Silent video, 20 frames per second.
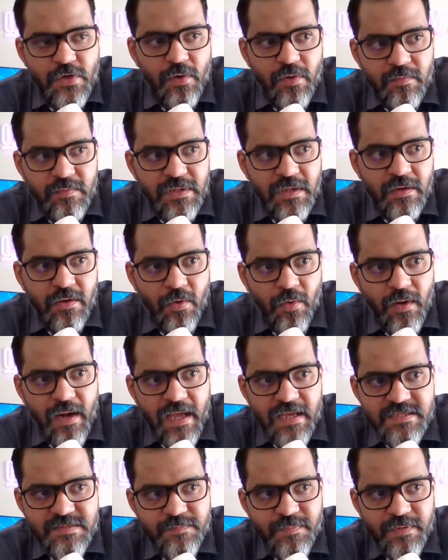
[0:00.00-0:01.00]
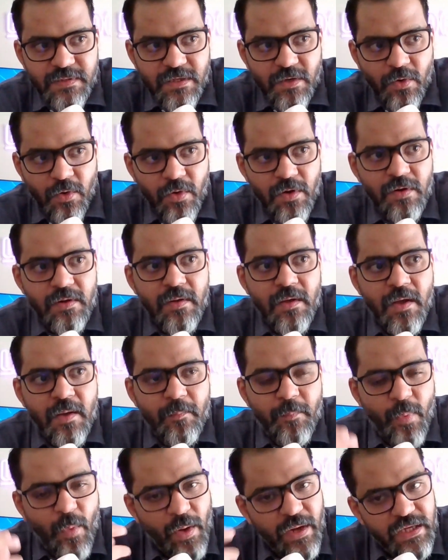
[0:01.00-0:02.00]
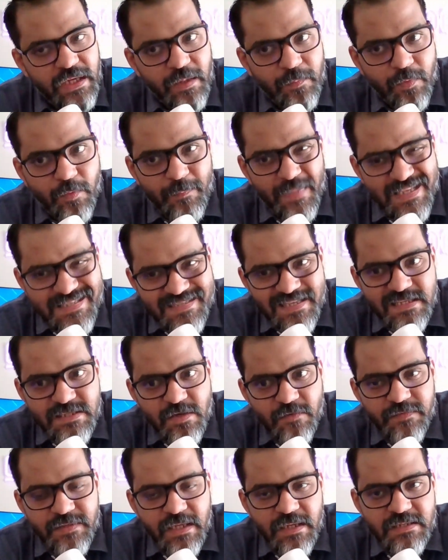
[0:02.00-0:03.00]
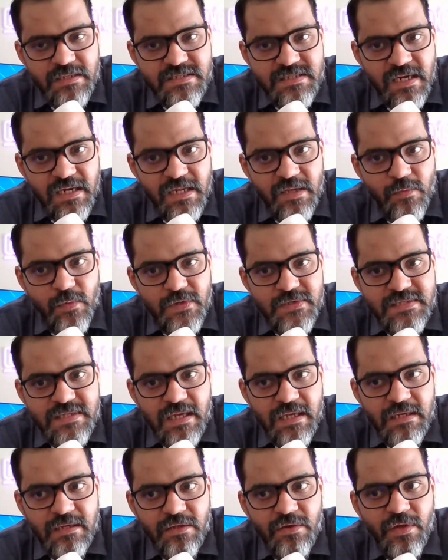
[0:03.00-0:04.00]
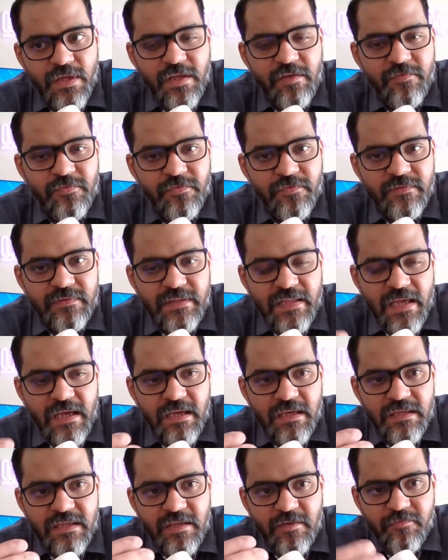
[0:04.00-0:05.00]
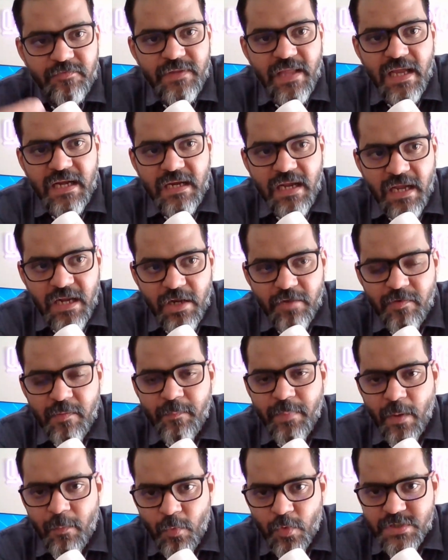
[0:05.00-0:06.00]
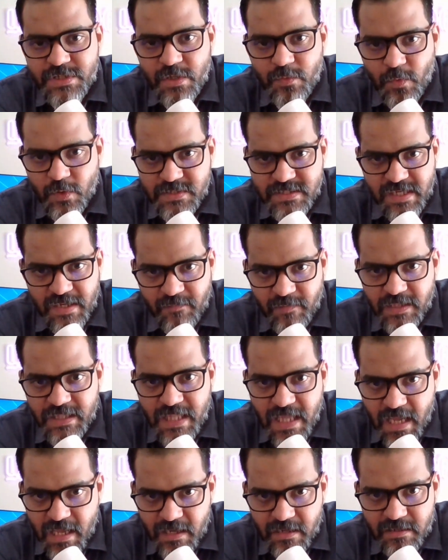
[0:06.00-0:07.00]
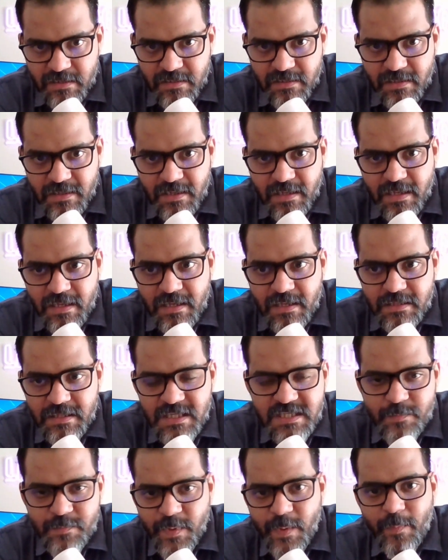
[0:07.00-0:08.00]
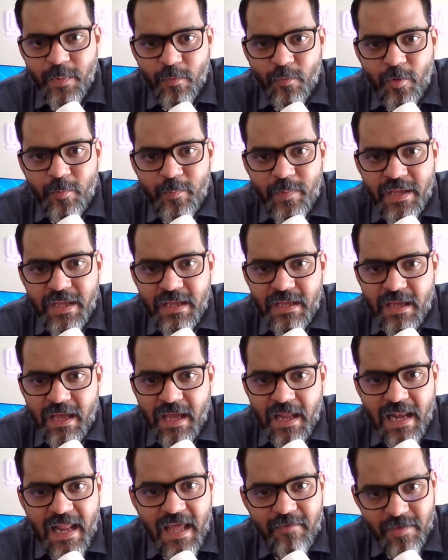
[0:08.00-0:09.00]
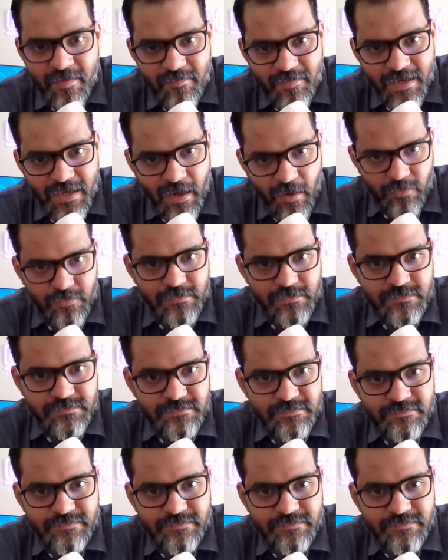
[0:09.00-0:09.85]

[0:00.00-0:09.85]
So the whole aspect, the whole point about message of that study was that you know if that if that kind of a promotion was never there these people would be alive even now